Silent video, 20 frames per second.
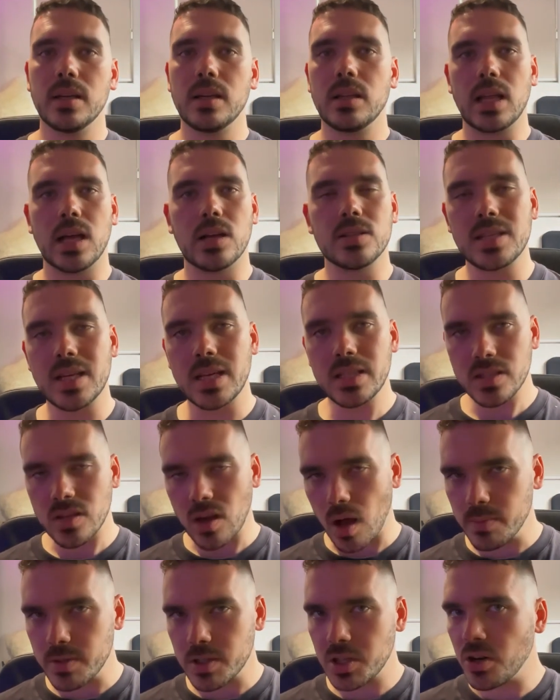They'll see
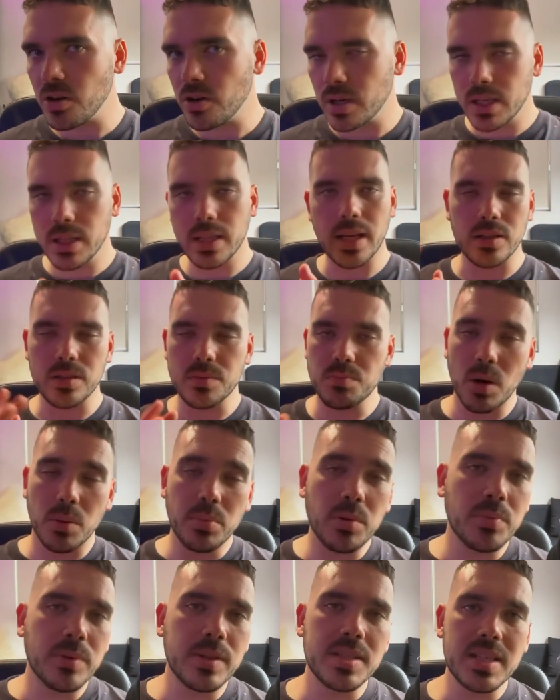cybersecurity, they'll
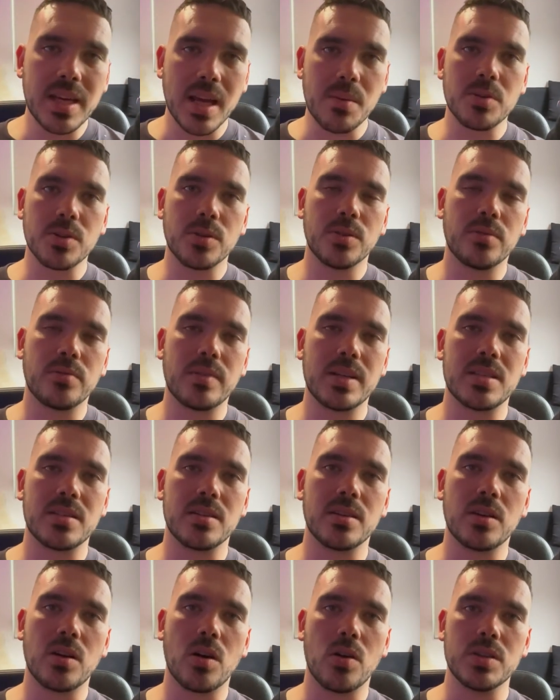probably skip through the rest of
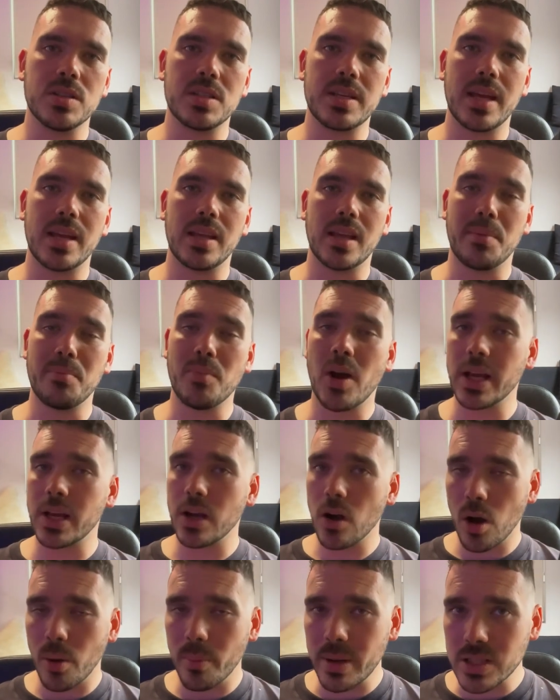the content. They might
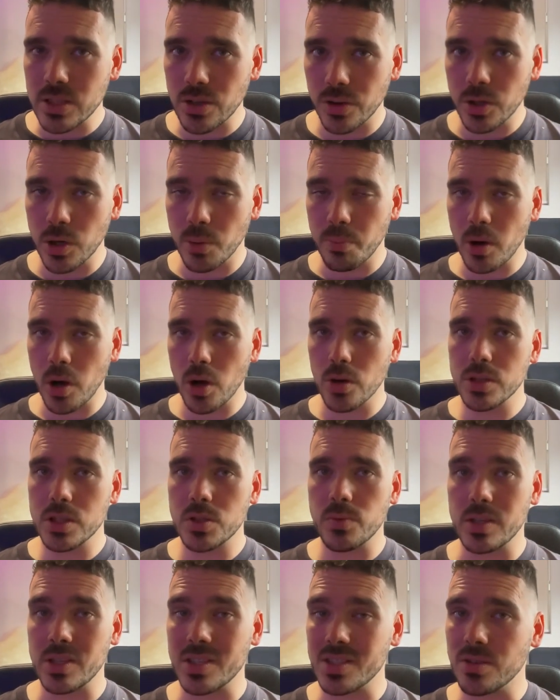comment on your post,
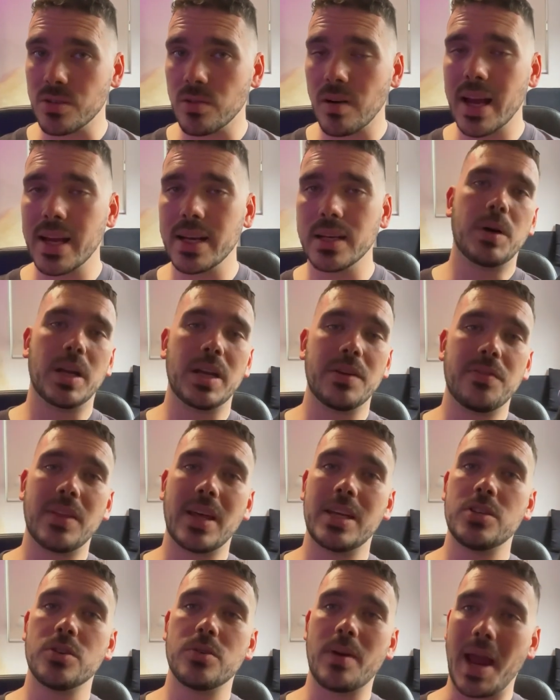which is great, but if they
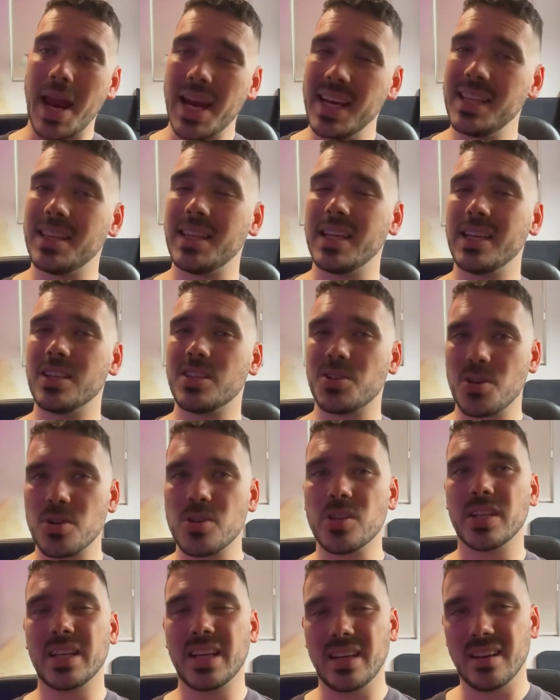do anything, it's
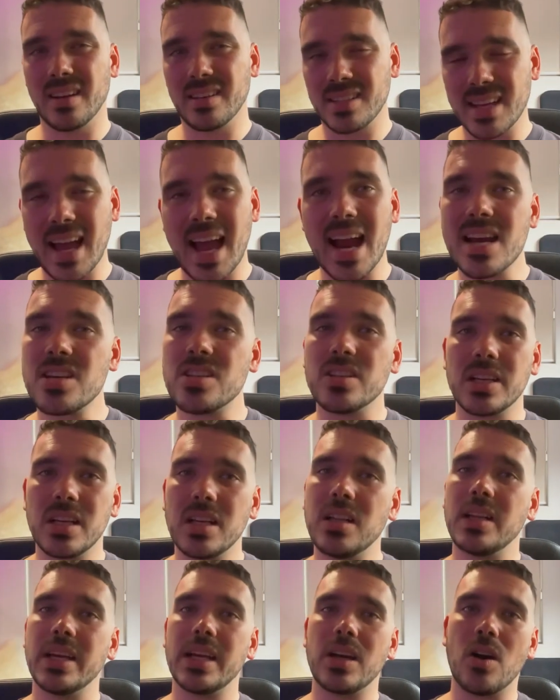usually to actually
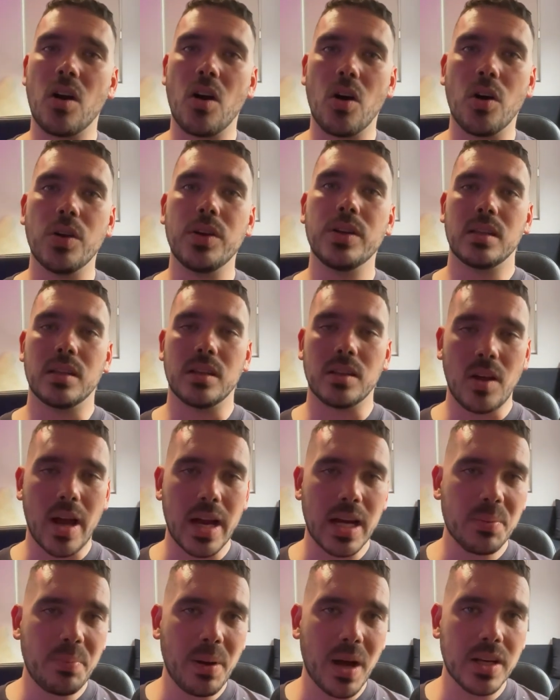click on the
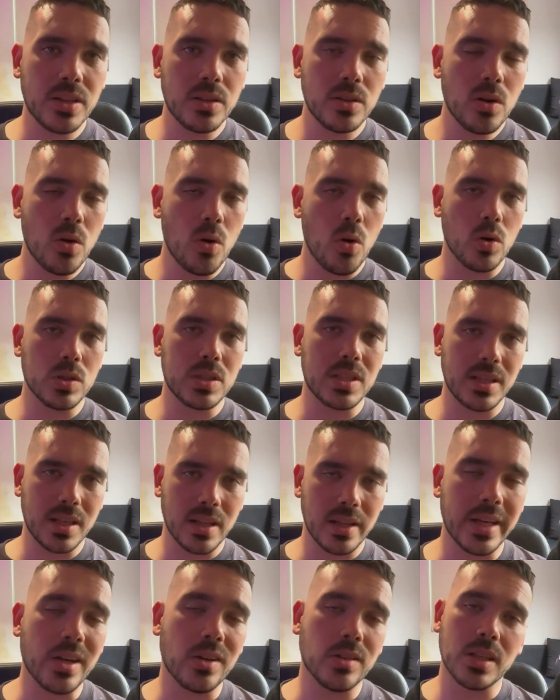like button or to
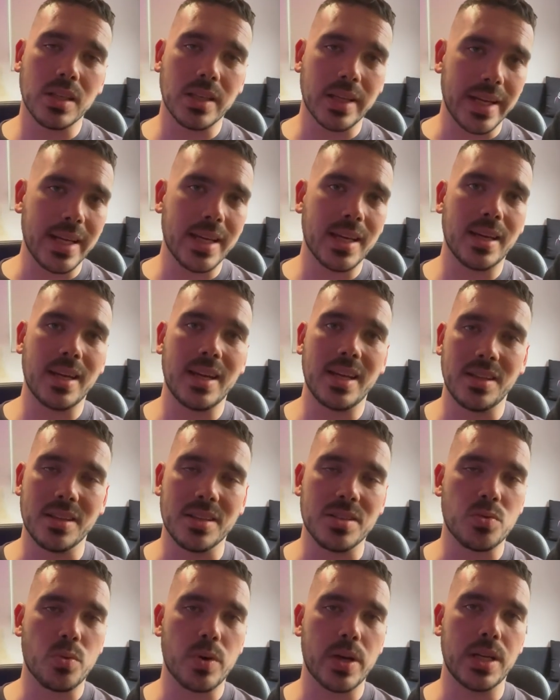click on the link in the
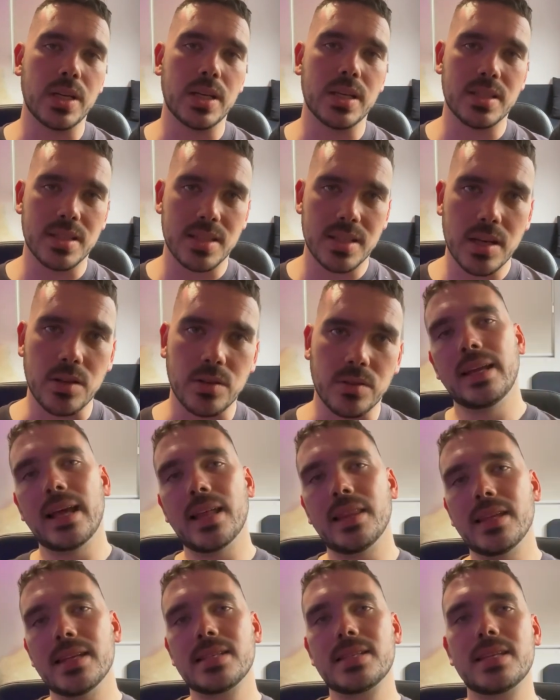tweet itself. Now,
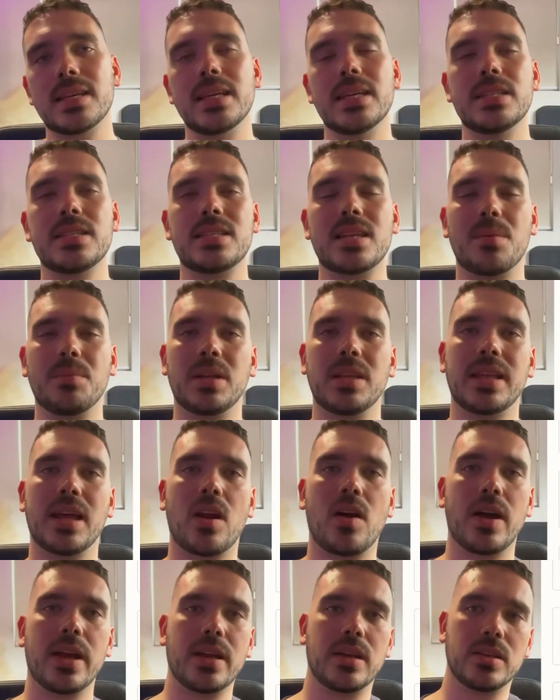this is something that
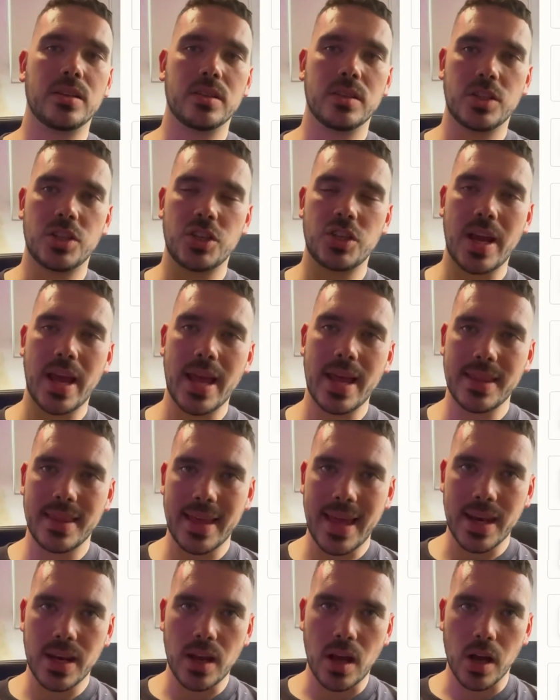I share
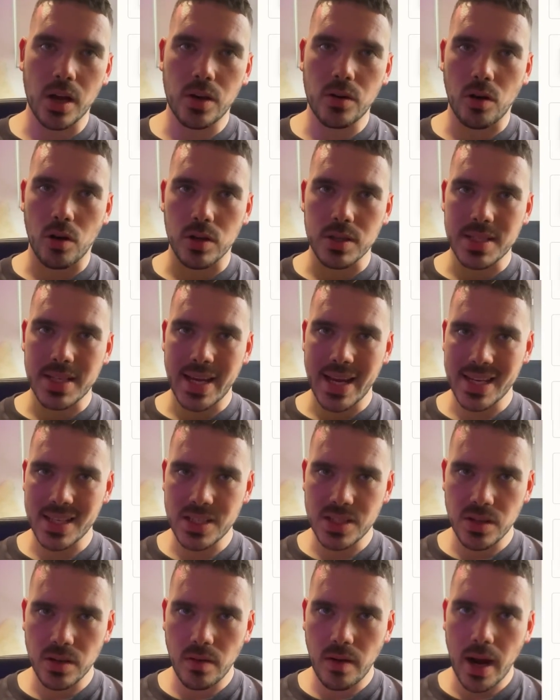then across
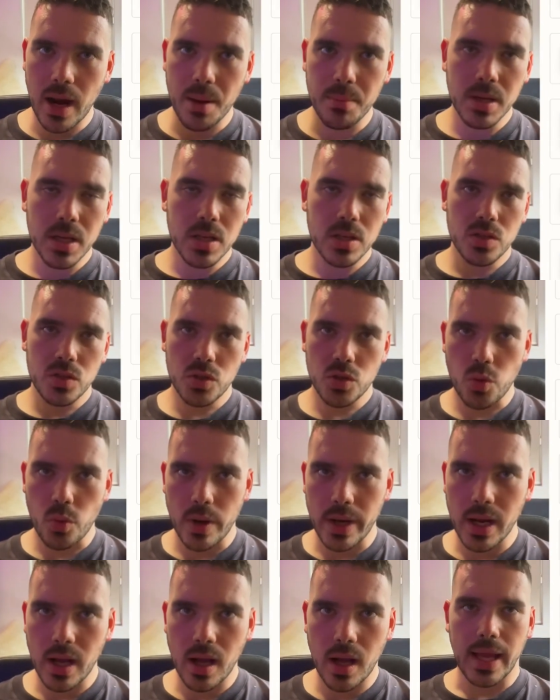Instagram,
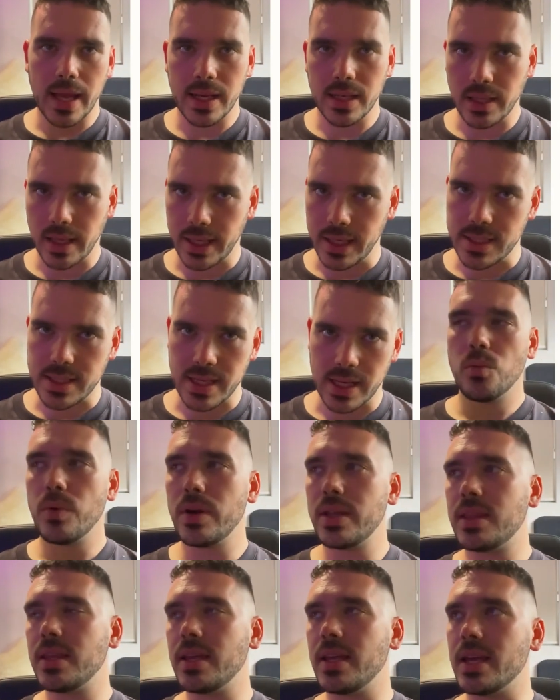Twitter, and LinkedIn.
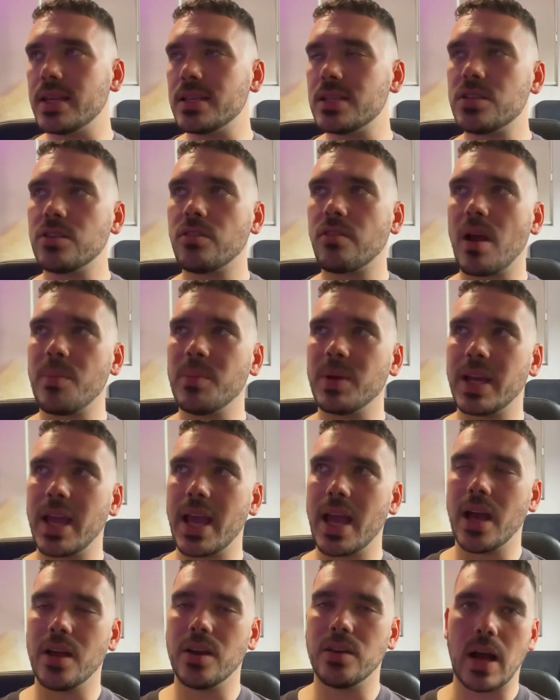With the Instagram
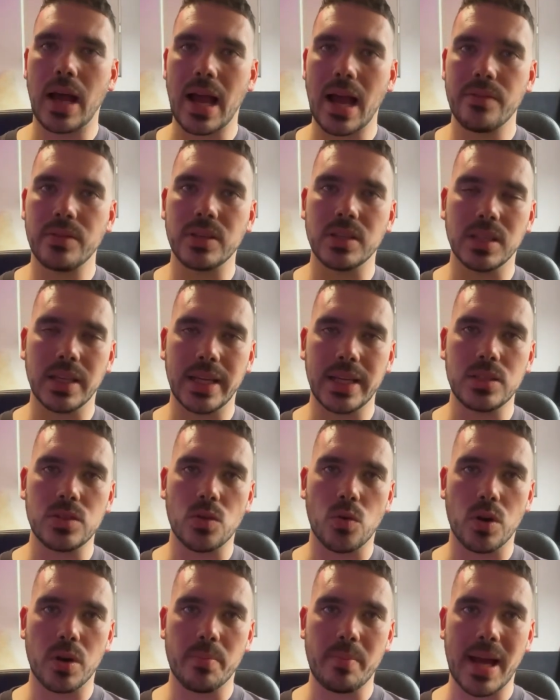account, I have it linked
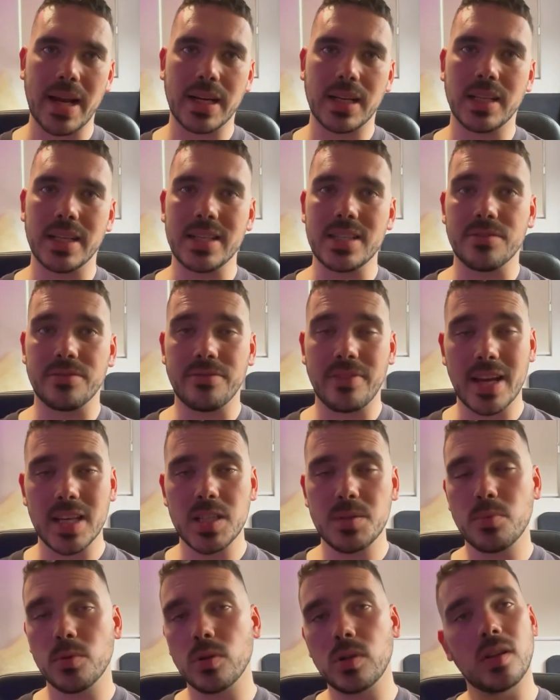automatically to
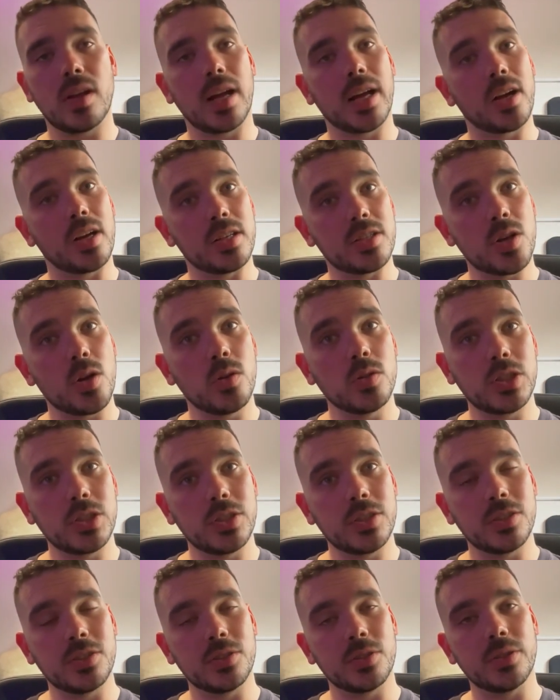Facebook like I told you
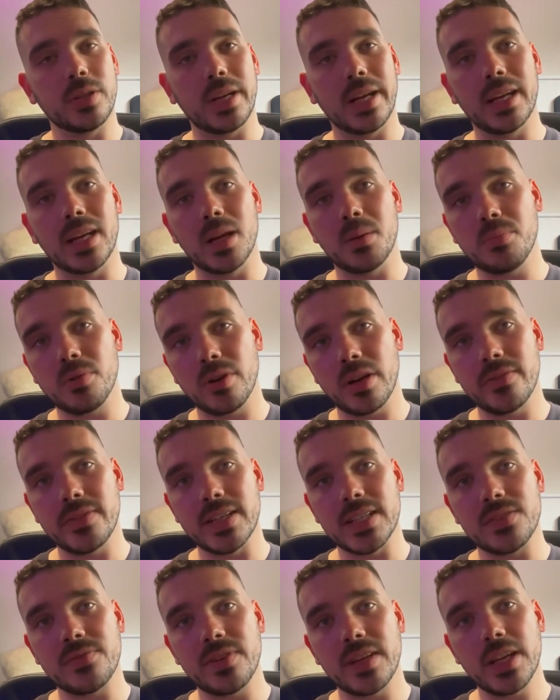to do in a
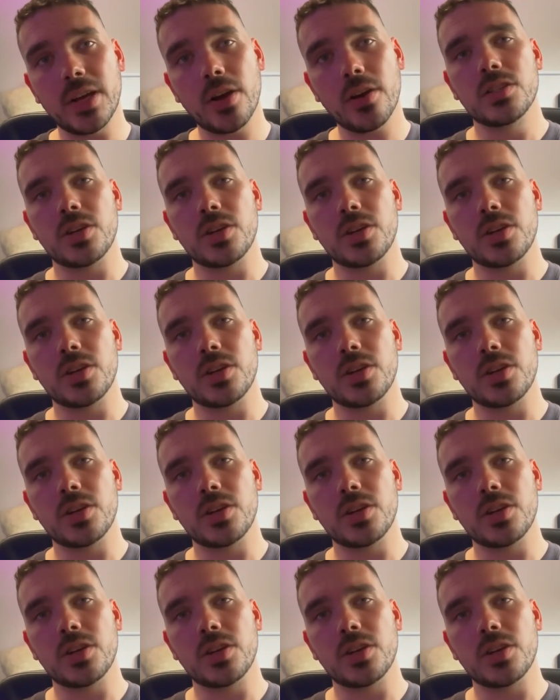previous video.